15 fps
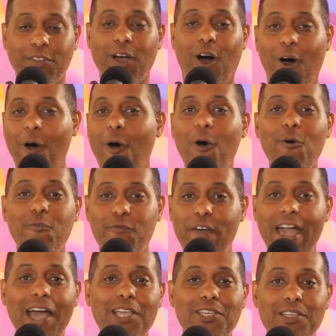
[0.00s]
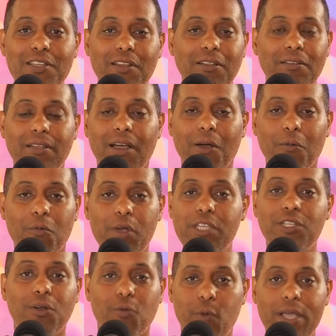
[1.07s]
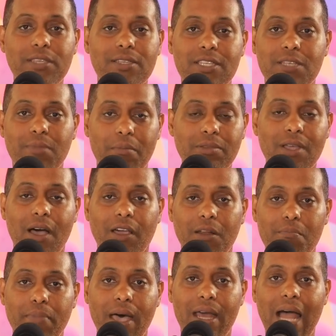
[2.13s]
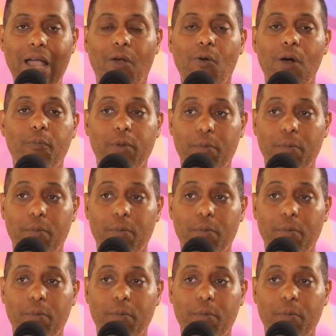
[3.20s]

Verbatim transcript: the old fashioned original racism I'm talking about. I grew